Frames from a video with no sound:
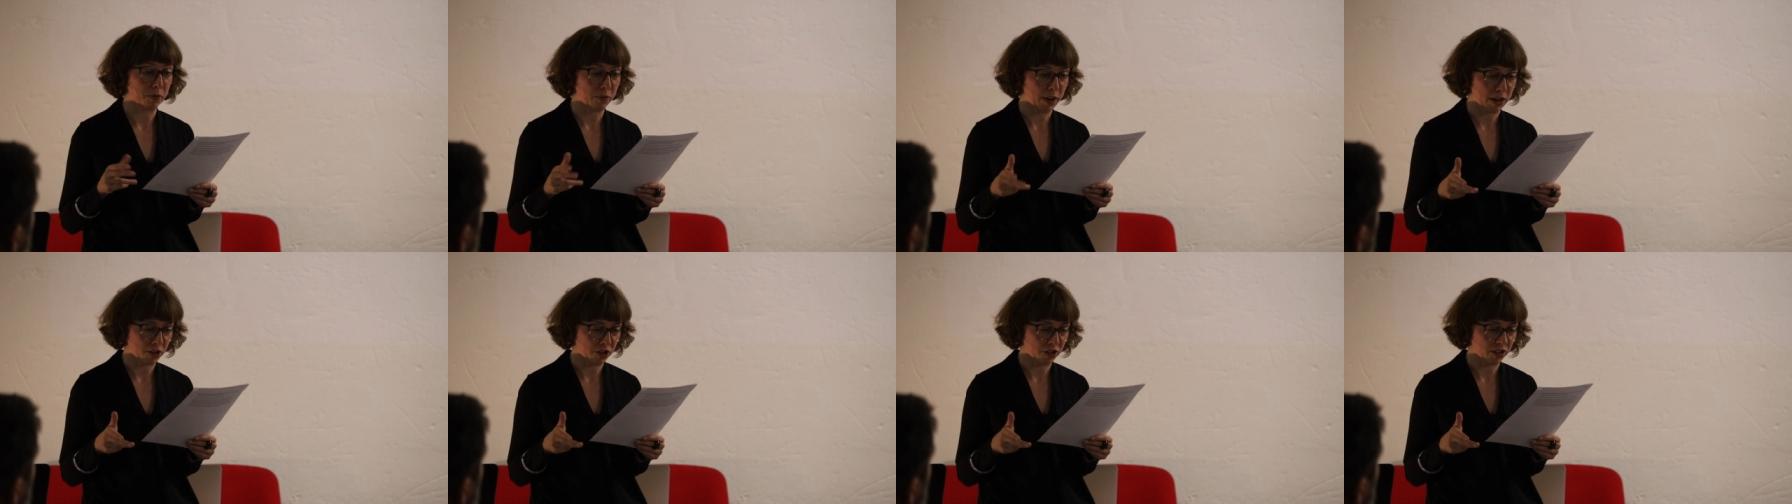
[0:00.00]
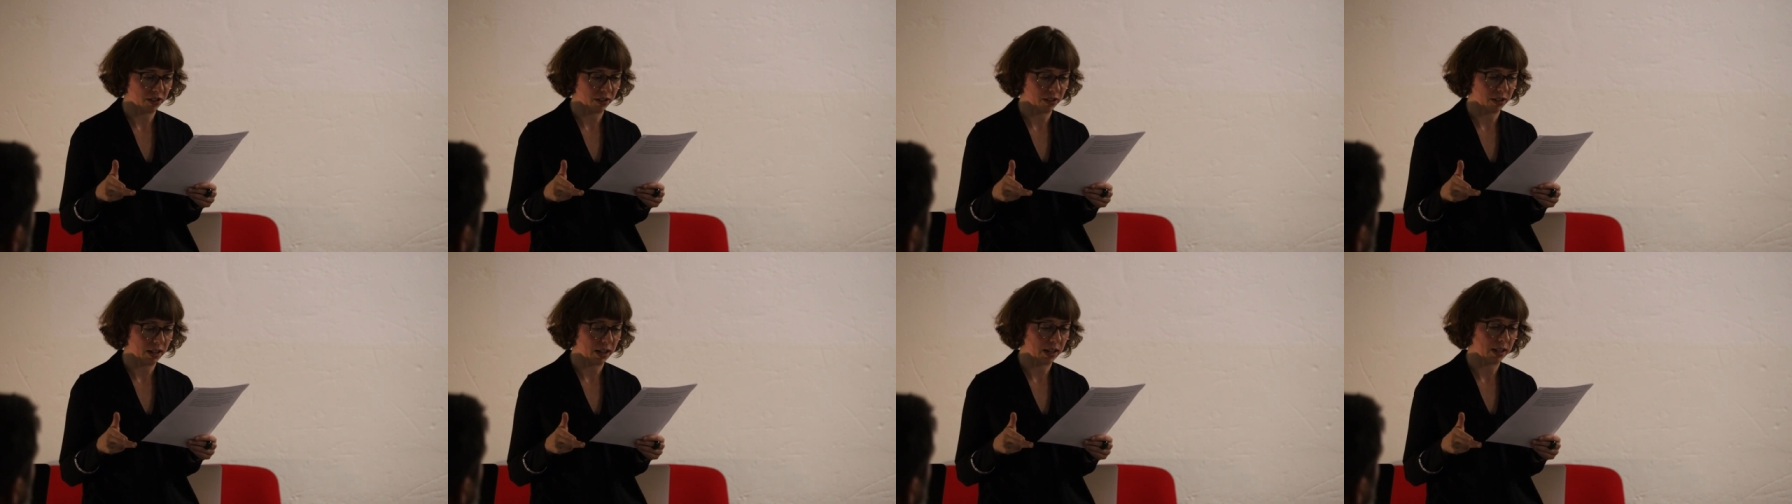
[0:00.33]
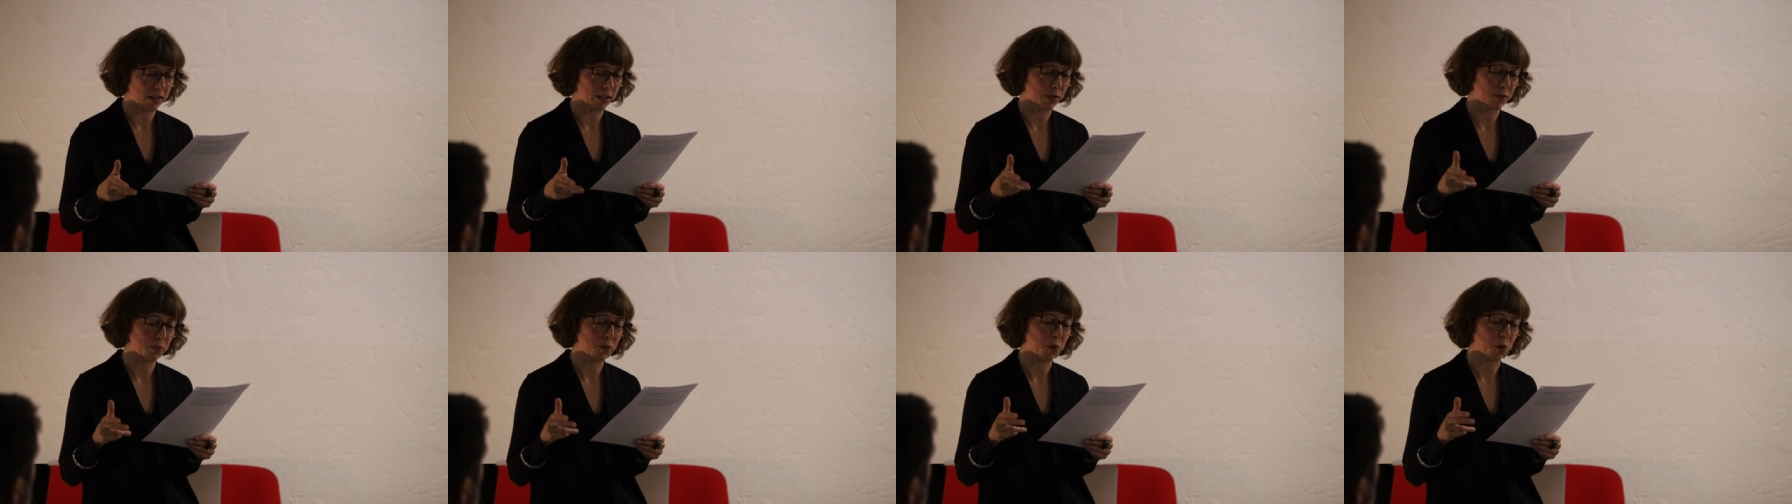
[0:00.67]

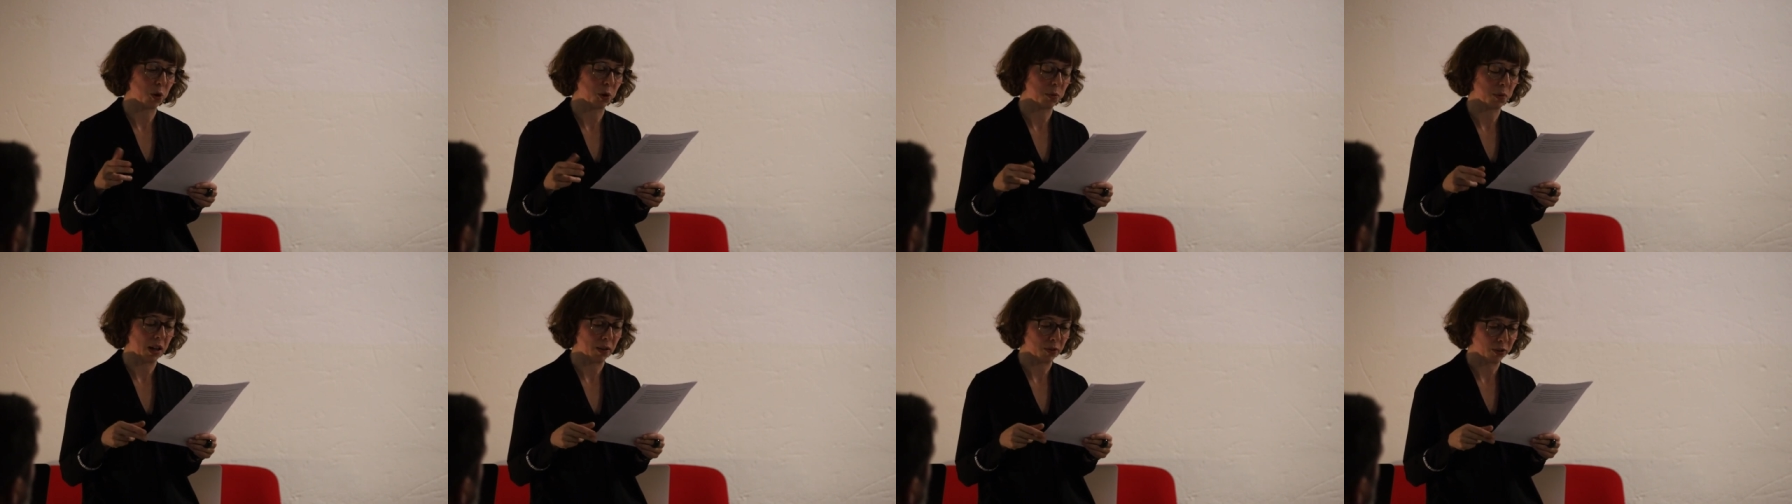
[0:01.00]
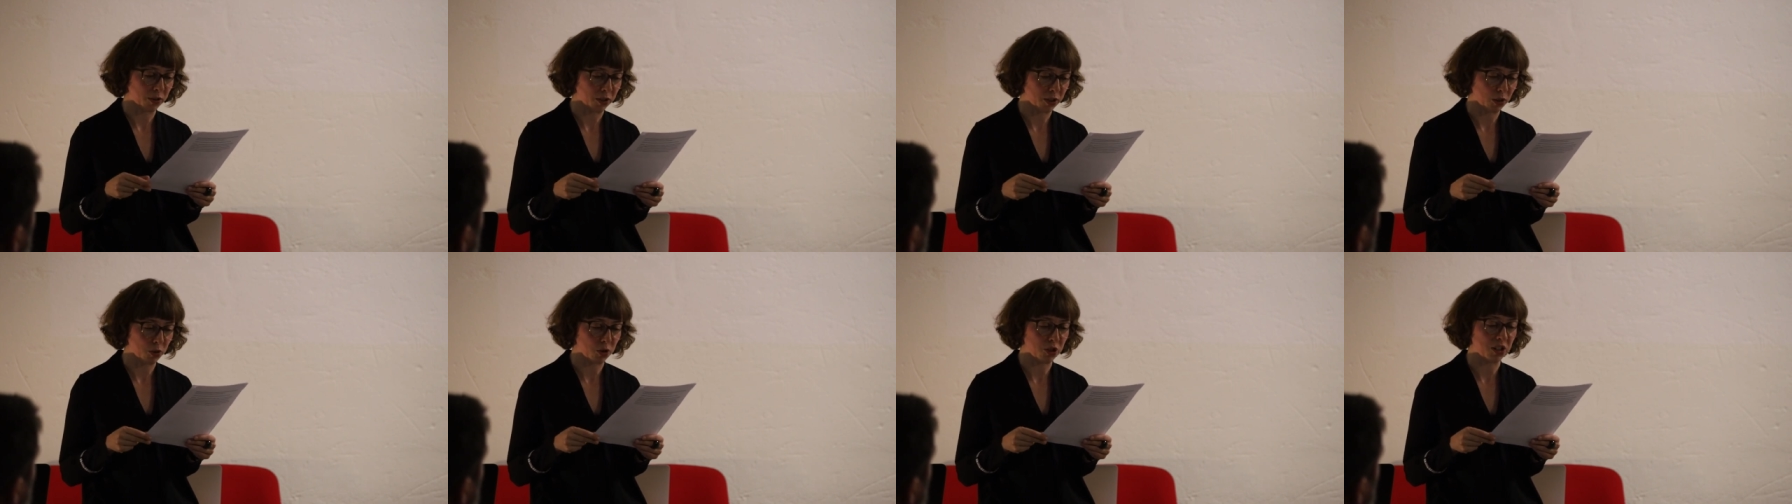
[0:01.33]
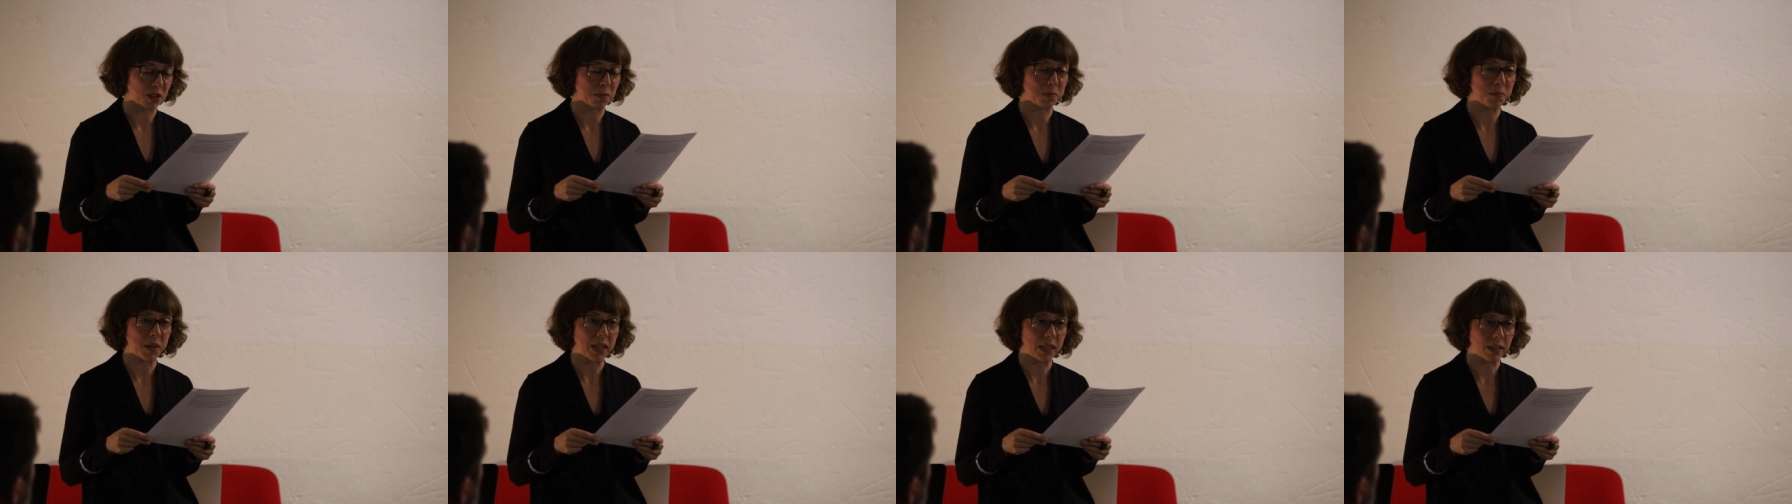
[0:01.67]
professionalized form of
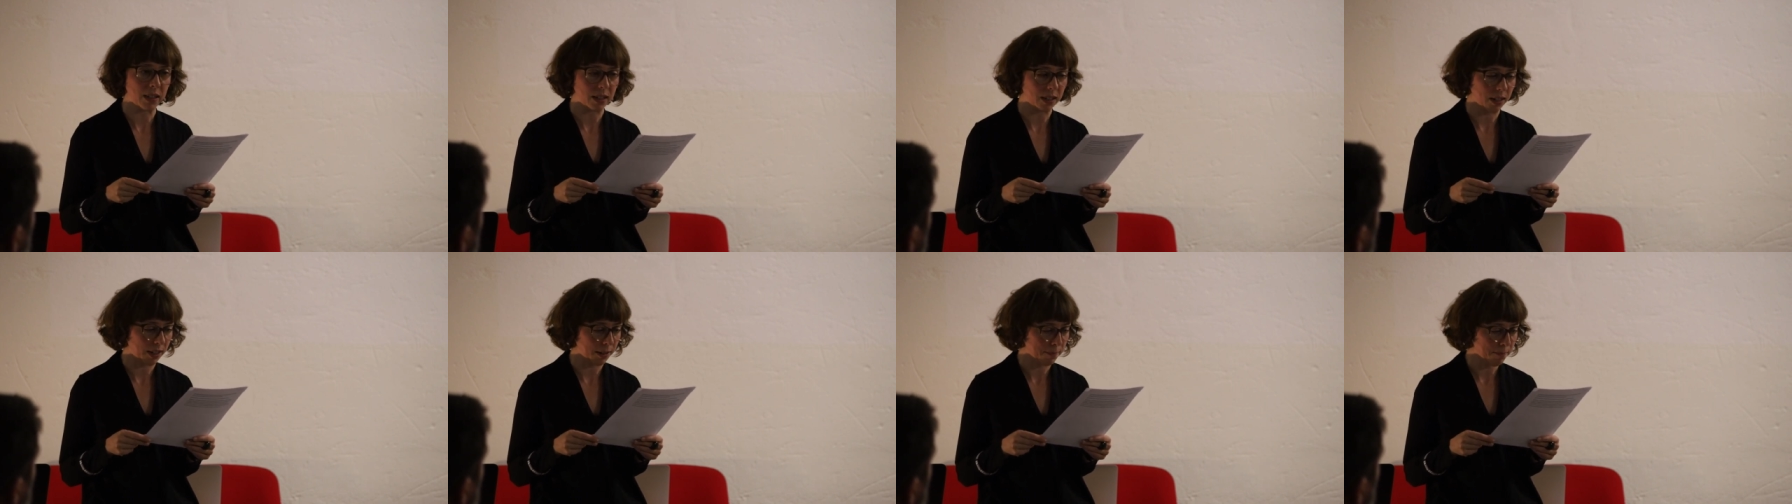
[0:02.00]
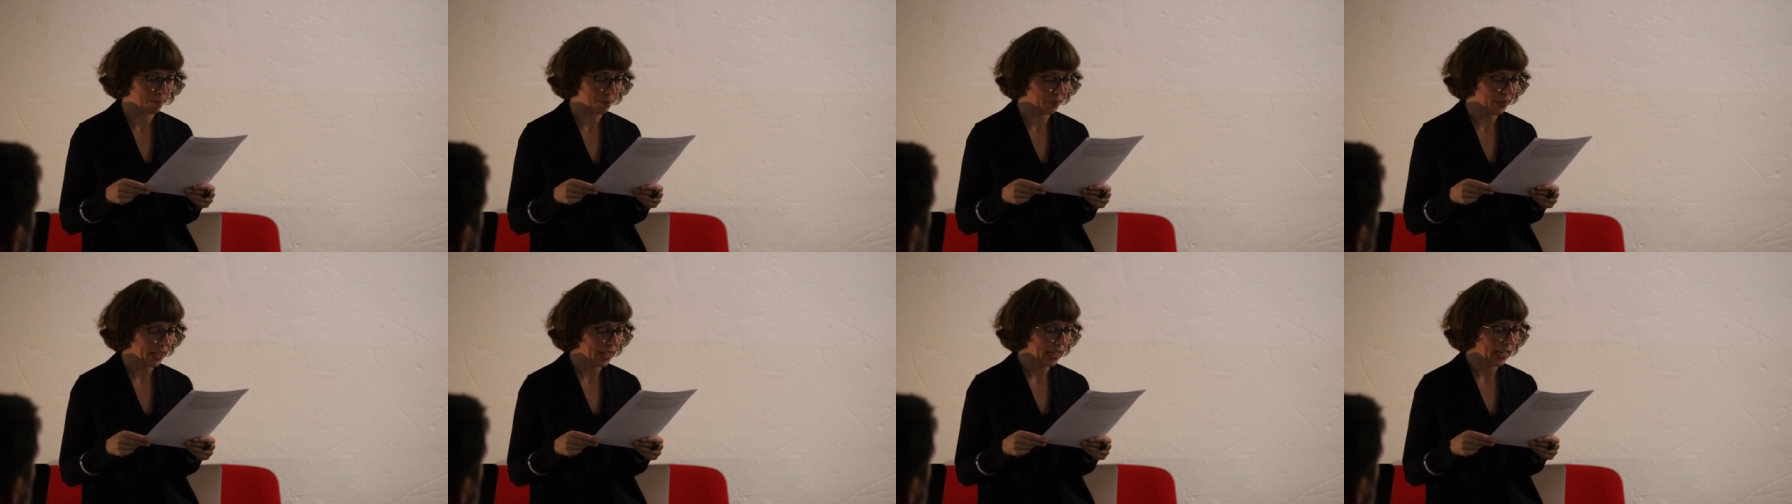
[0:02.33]
sociability,